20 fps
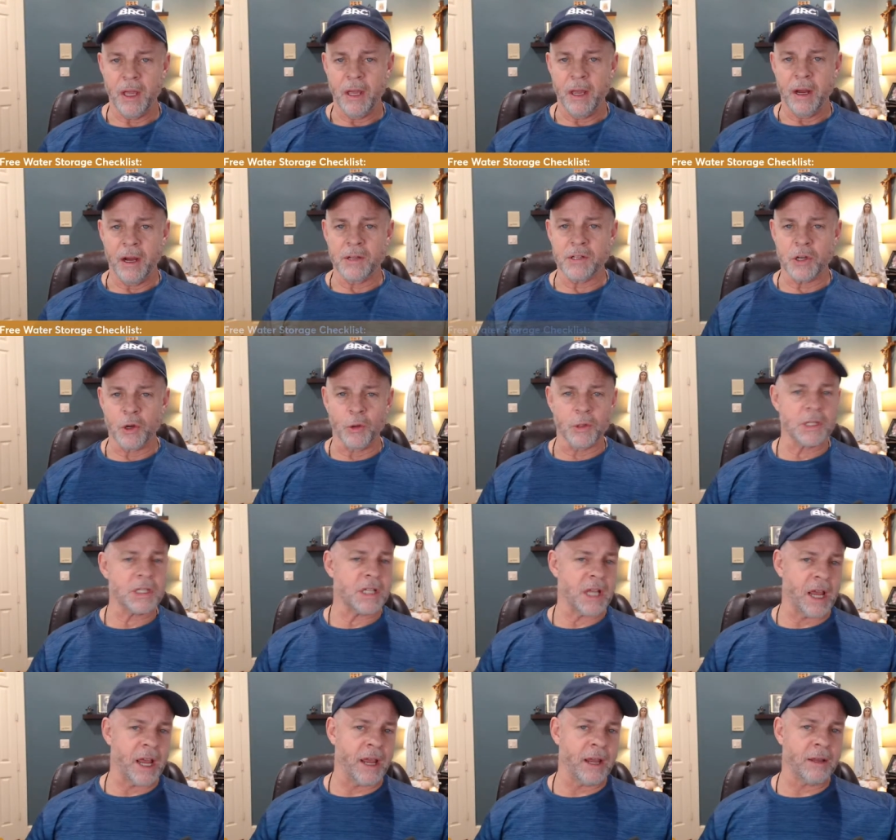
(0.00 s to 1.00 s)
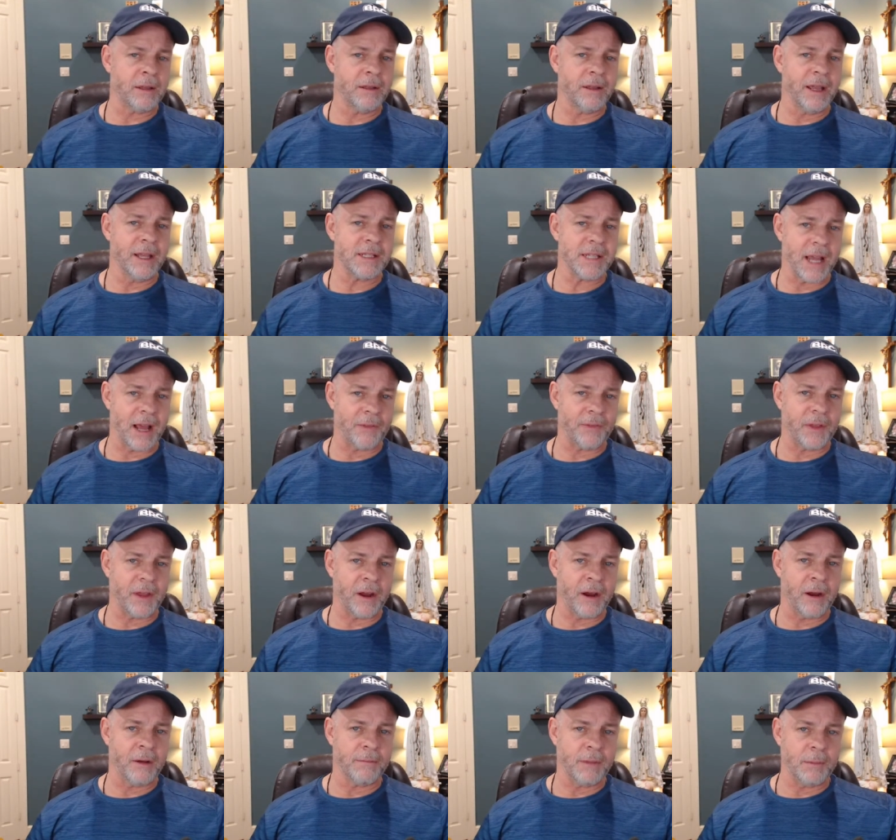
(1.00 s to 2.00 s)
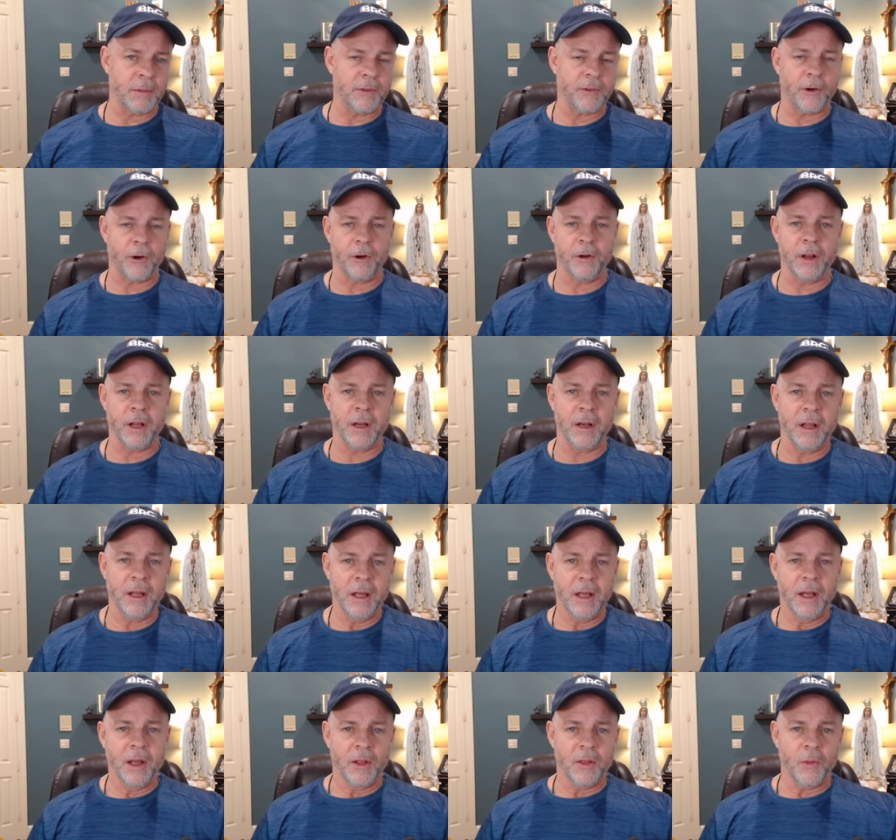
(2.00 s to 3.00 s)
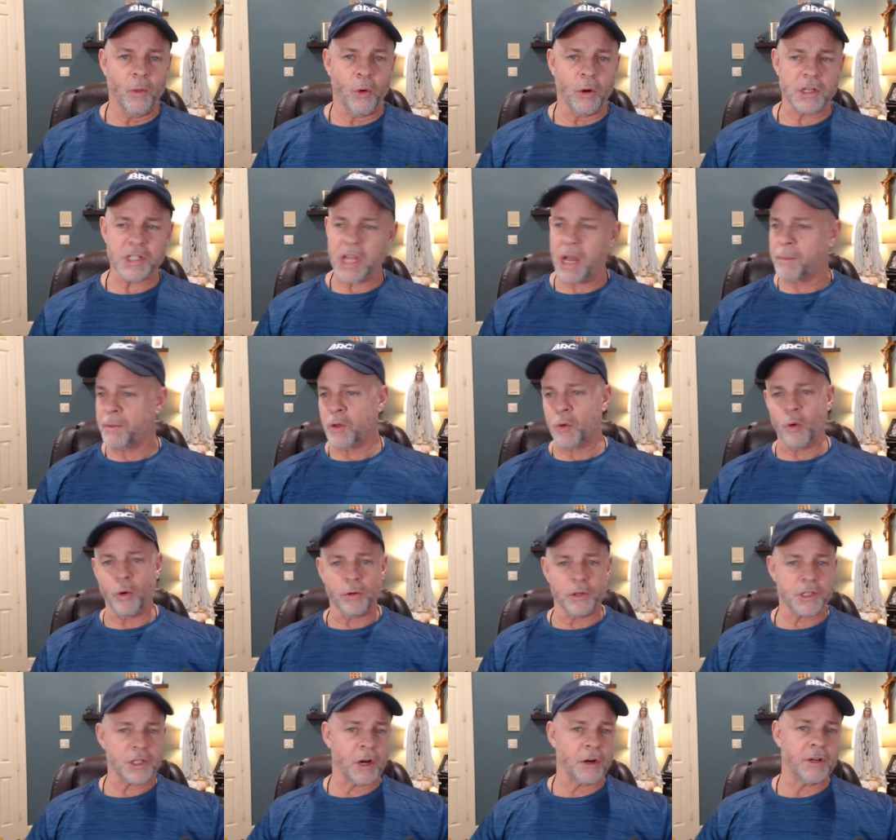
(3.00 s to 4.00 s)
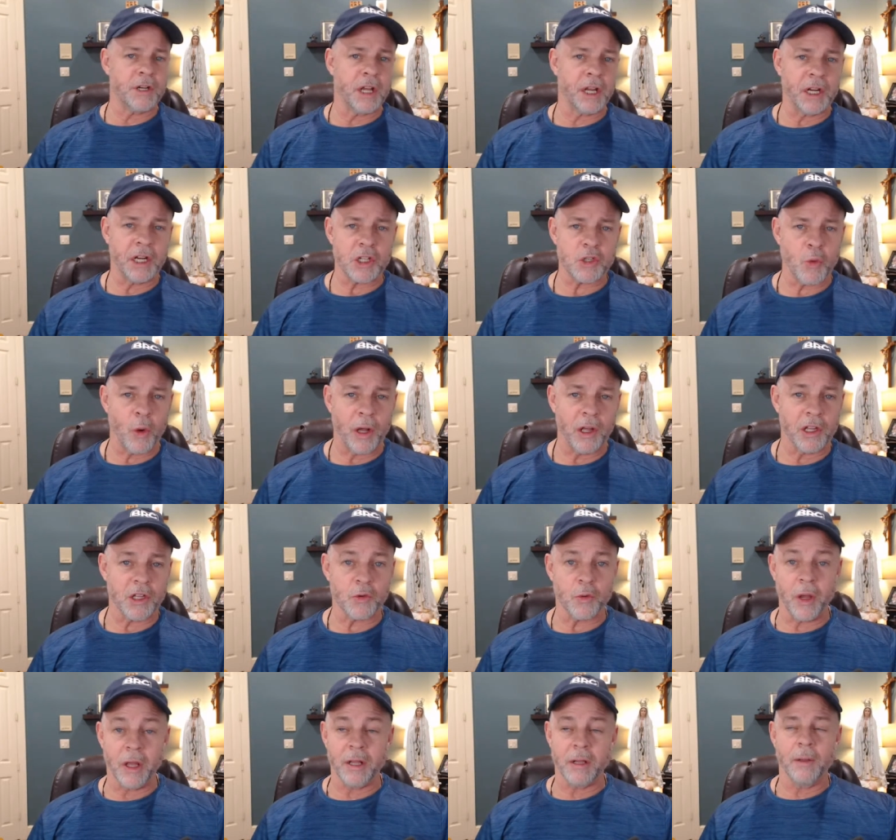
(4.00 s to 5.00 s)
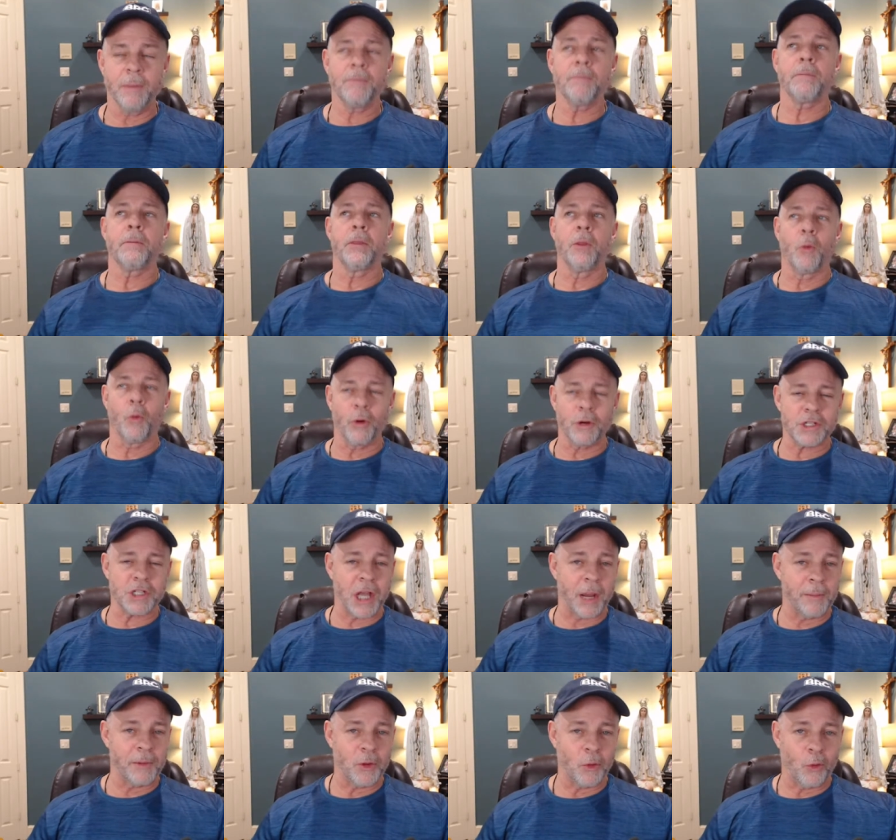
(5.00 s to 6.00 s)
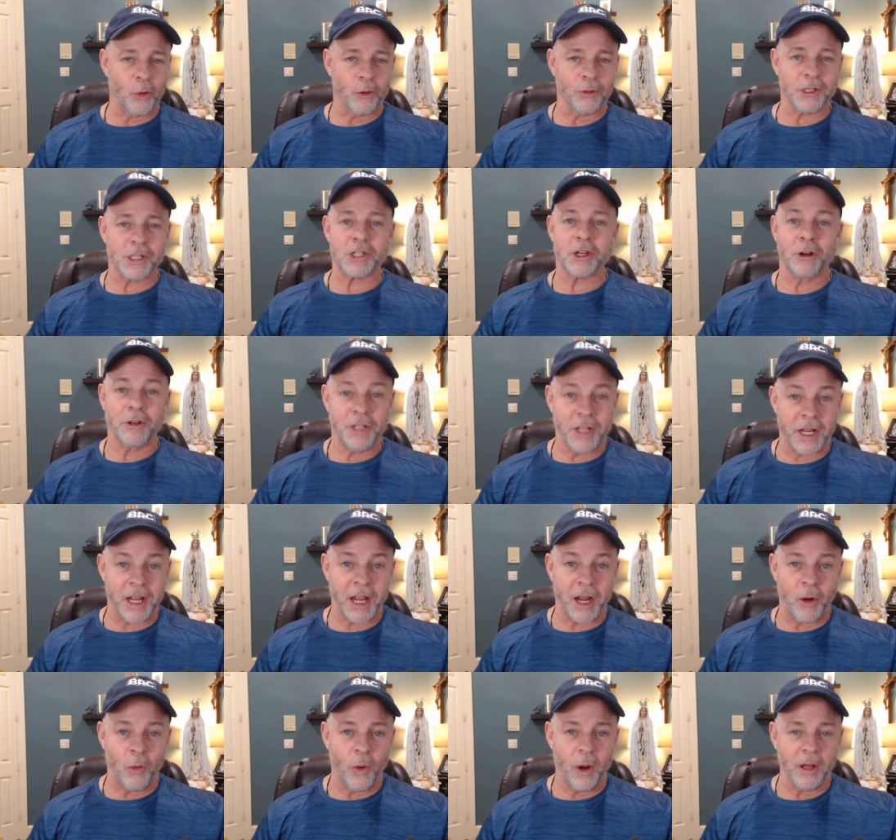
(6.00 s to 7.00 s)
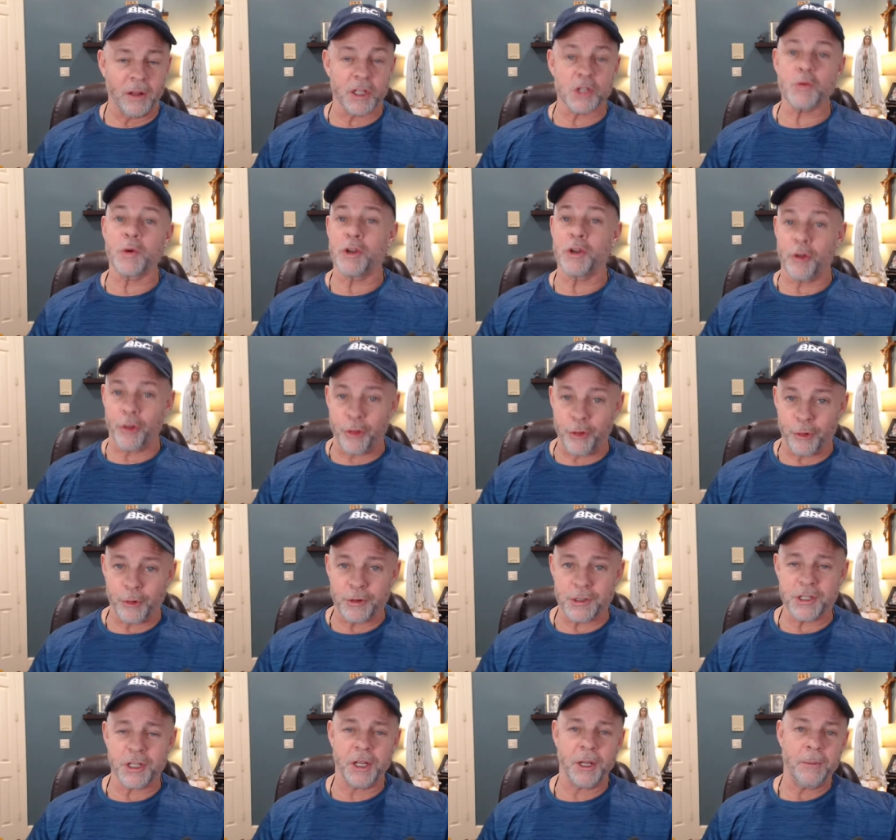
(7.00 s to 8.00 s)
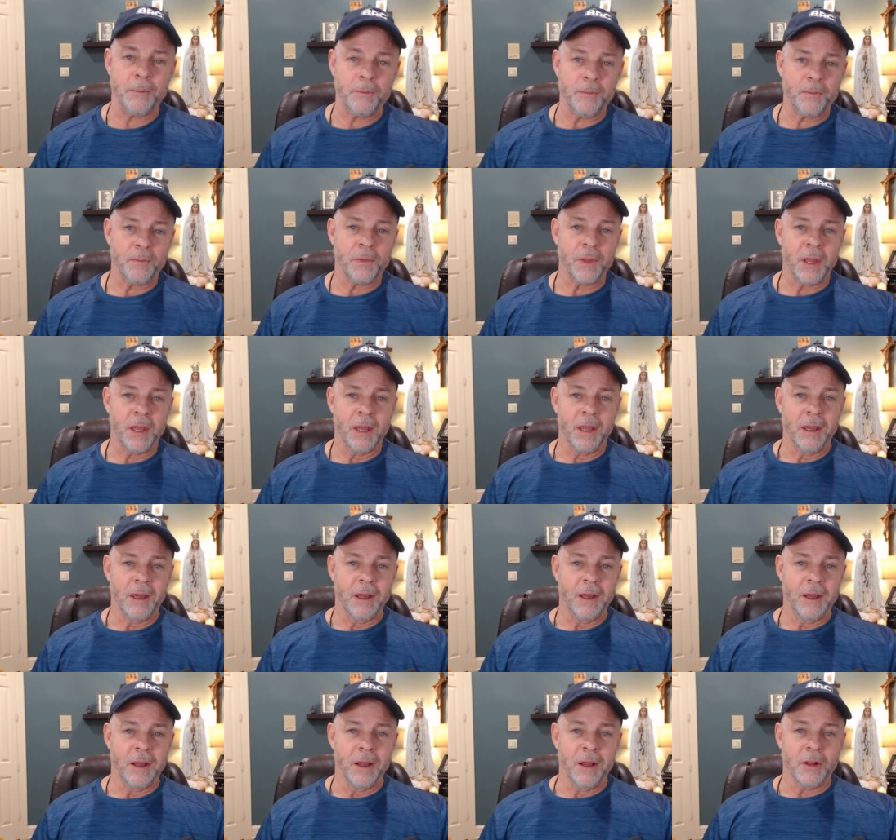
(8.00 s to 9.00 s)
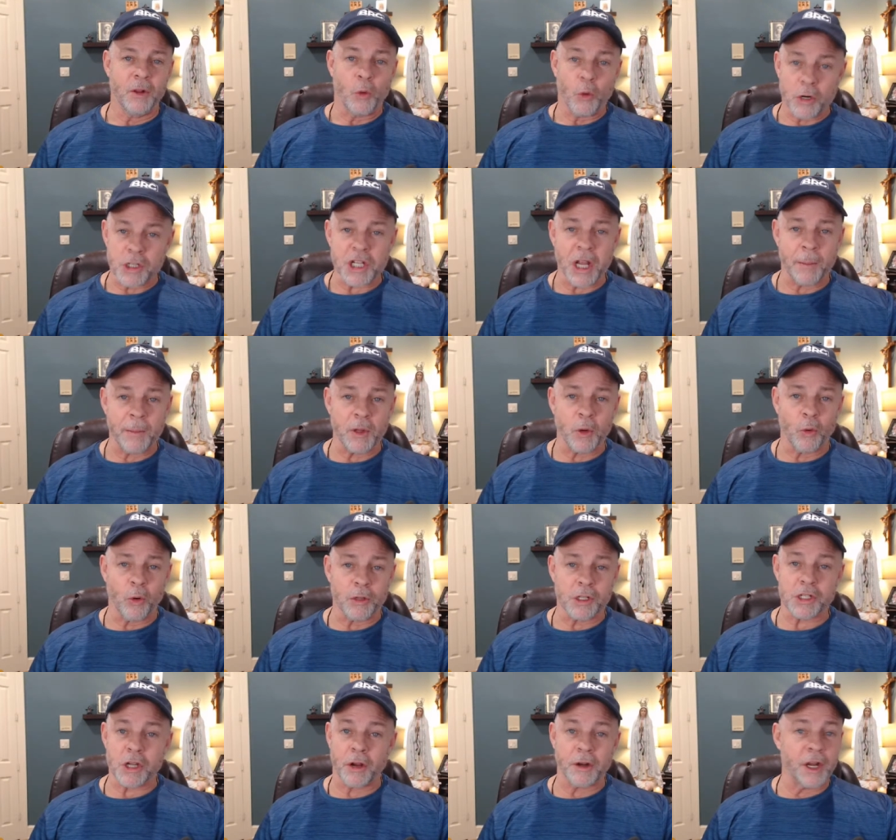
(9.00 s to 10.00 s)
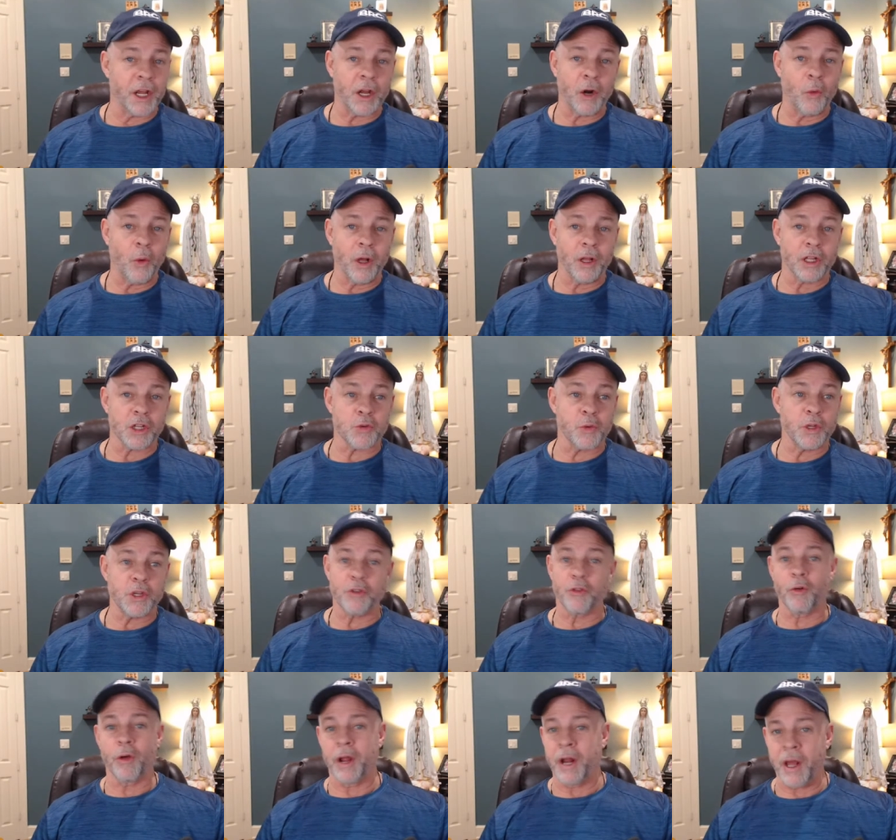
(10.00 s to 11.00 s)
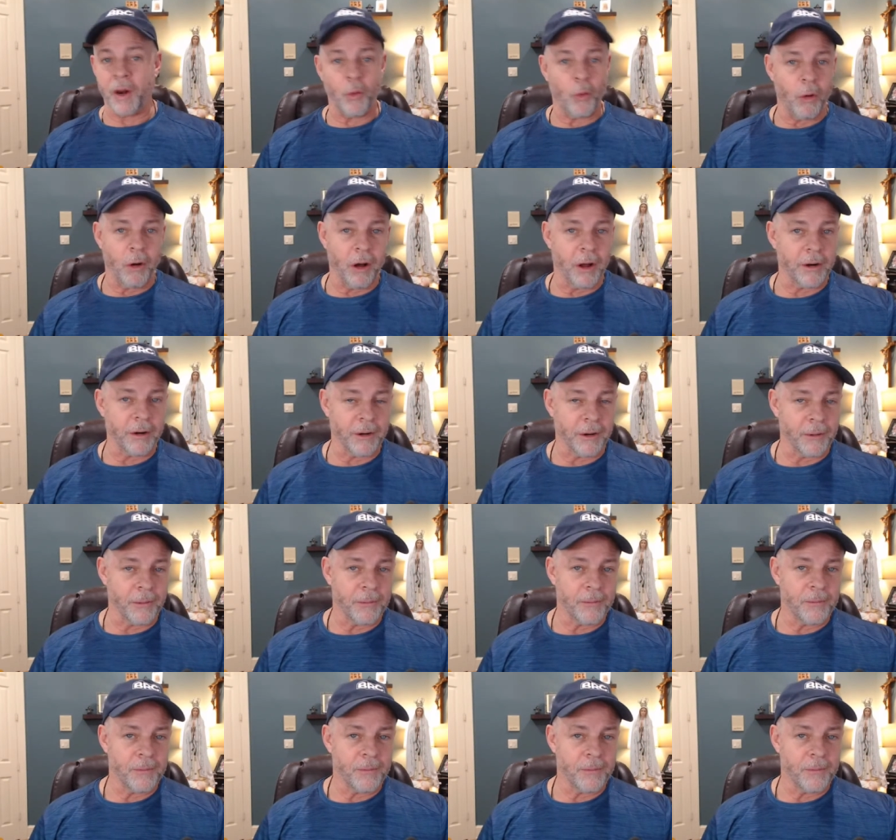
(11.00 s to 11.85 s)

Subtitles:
There's an old saying, it's out there, maybe you've heard it. The worst time in the world to start digging a well is when you're thirsty. The worst time in the world to start digging a well is when you run out of water.